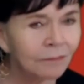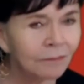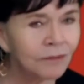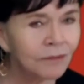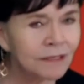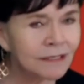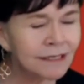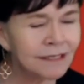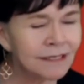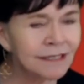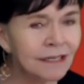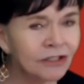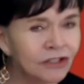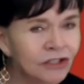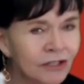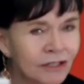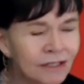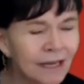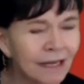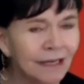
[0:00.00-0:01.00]
This isn't
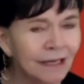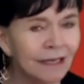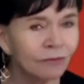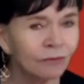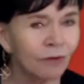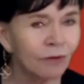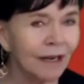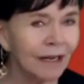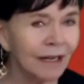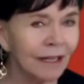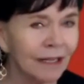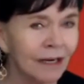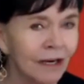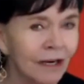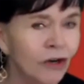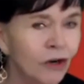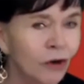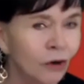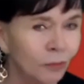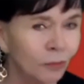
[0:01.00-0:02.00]
just like writing in a
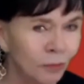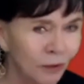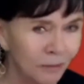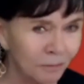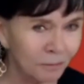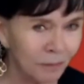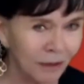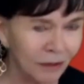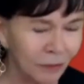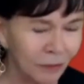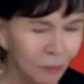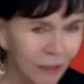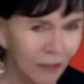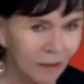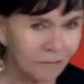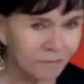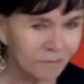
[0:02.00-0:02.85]
notebook, by the way.